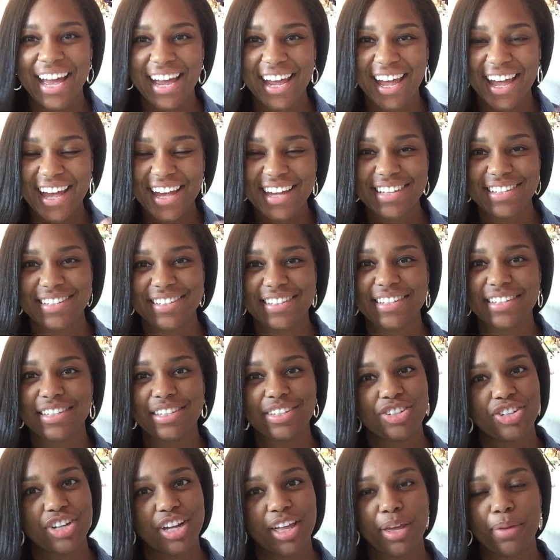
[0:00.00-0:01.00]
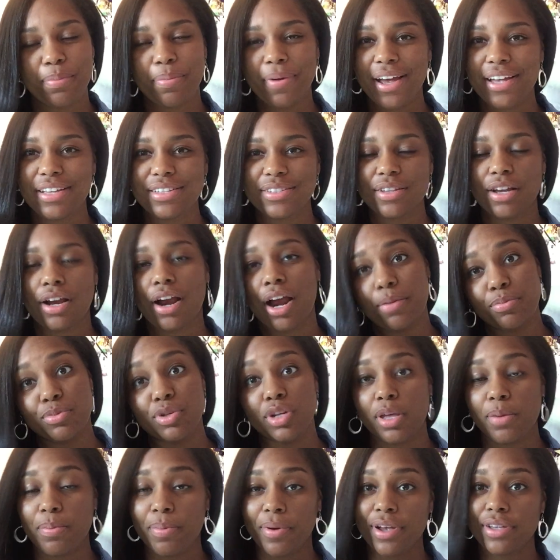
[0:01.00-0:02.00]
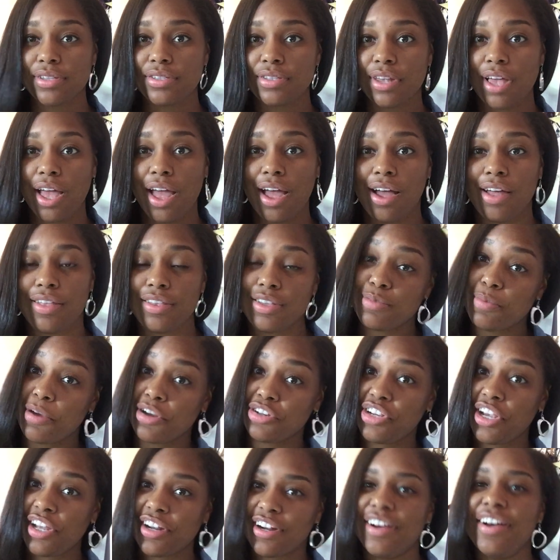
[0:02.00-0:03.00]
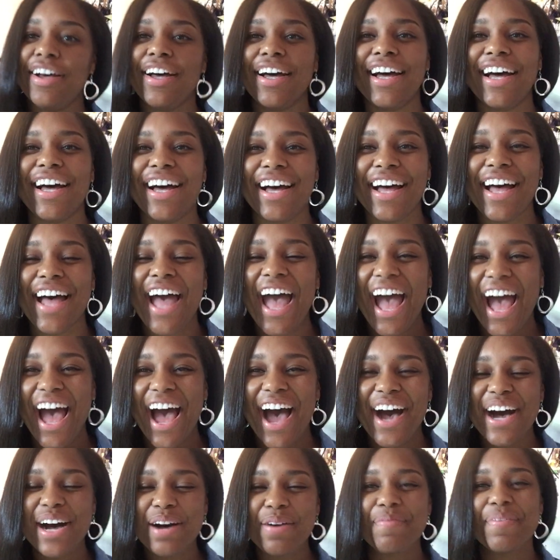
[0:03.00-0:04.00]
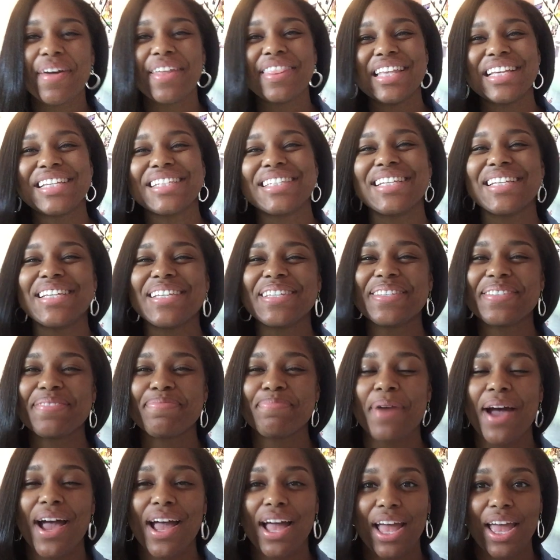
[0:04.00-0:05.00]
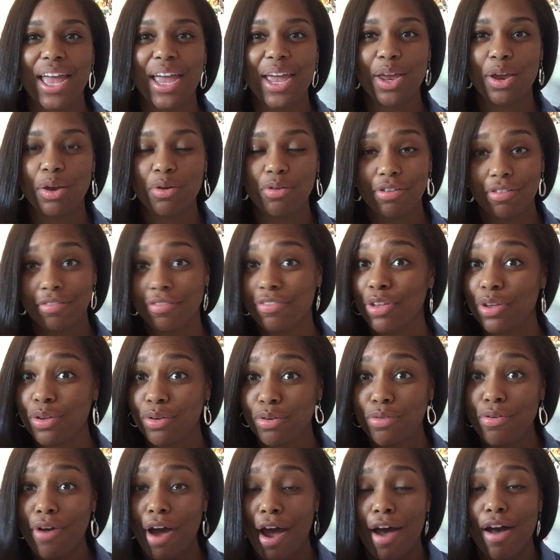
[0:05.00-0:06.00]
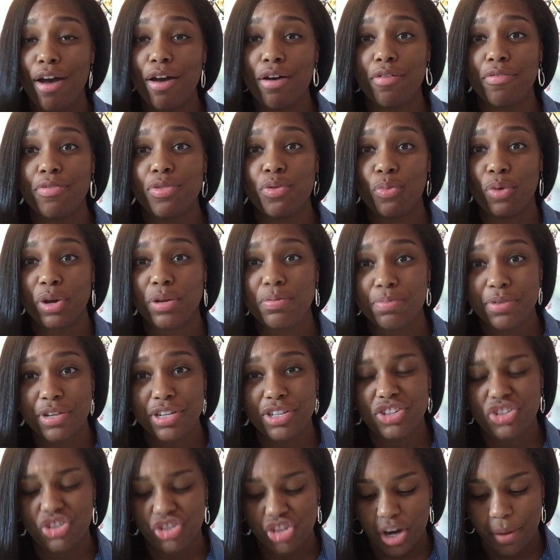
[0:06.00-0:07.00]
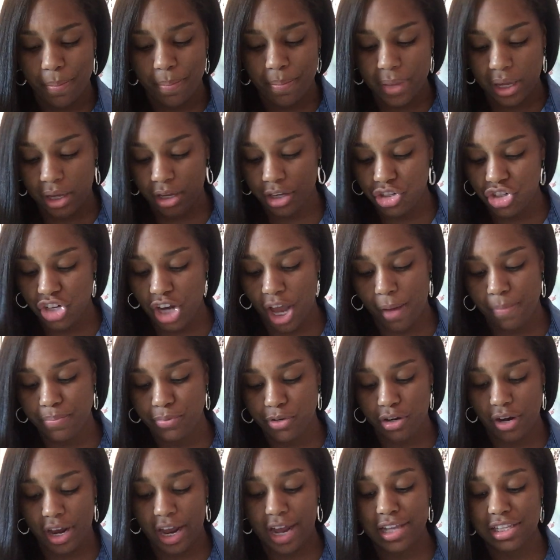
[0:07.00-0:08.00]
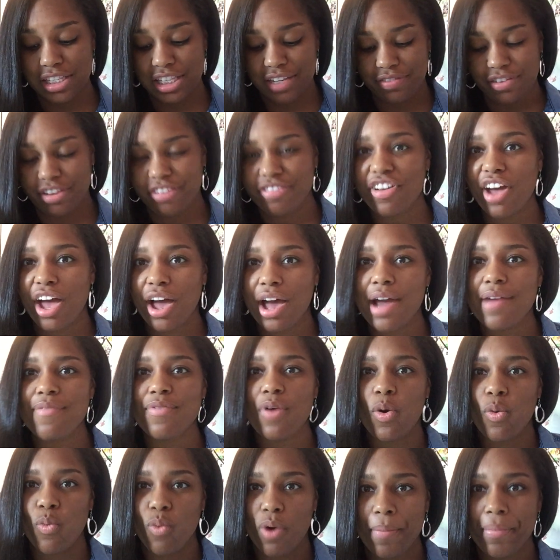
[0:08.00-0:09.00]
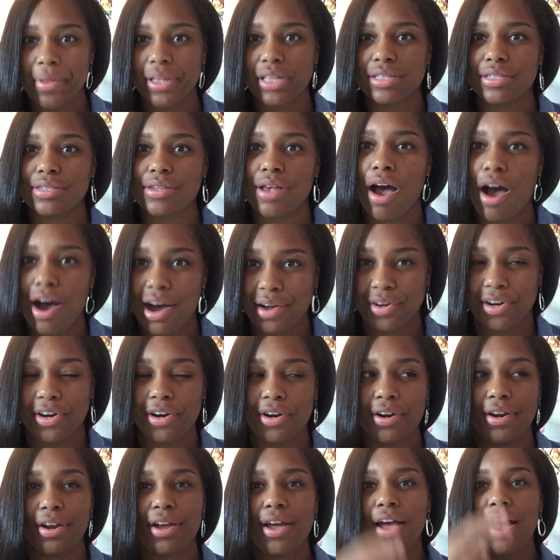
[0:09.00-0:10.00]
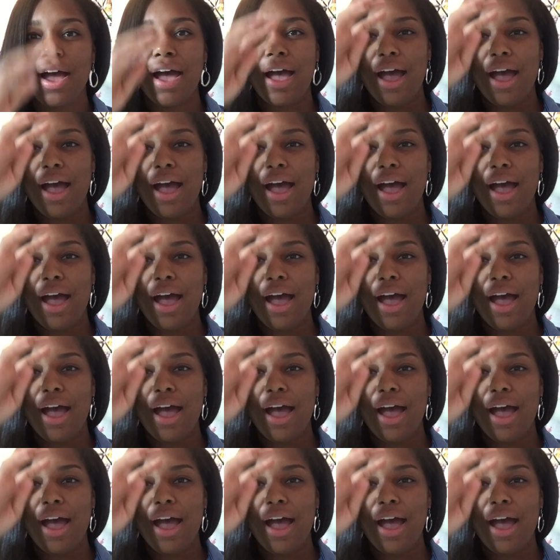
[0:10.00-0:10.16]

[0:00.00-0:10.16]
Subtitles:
Hi guys, this is Shelly Price, or I'm Shelly Price. This is my channel, and this is my review of the One Piece manga chapter 875, A Woman's Honor.